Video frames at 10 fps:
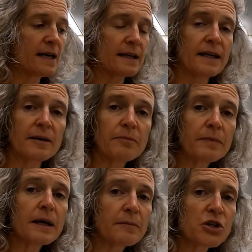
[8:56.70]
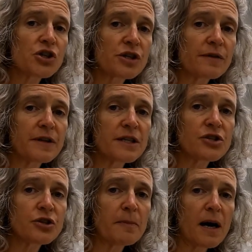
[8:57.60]
and get images of these
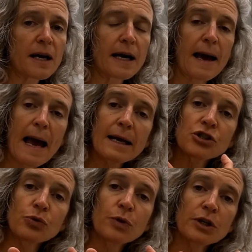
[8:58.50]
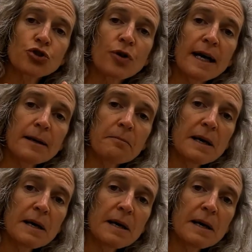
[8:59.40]
stomata, and I actually want to try and